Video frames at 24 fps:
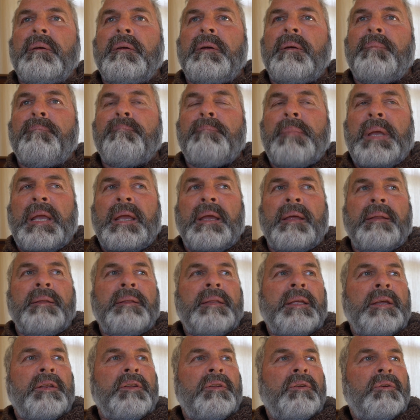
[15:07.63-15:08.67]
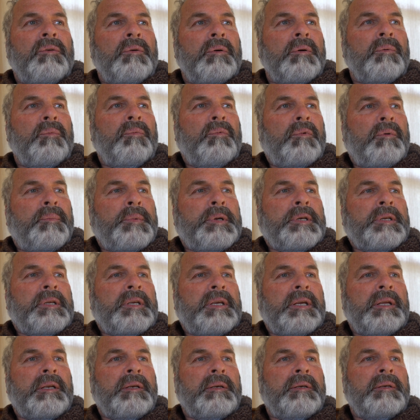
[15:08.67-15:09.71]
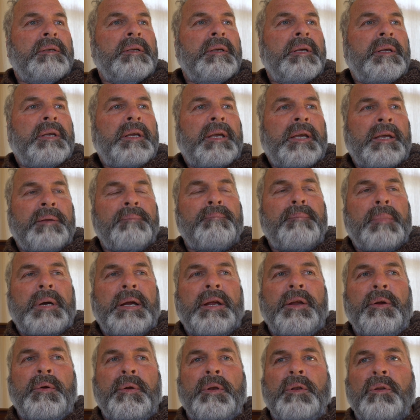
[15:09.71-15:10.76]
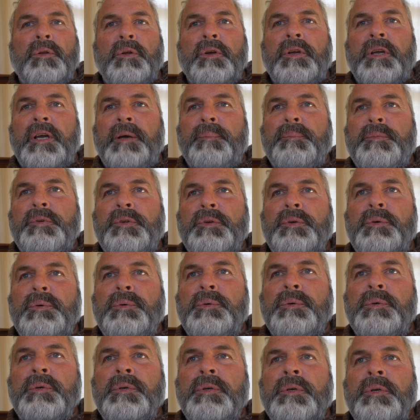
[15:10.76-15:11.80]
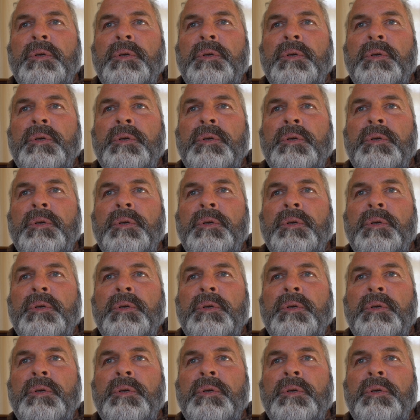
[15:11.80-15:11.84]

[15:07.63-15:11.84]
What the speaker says: a man that your woman can admire and look up to,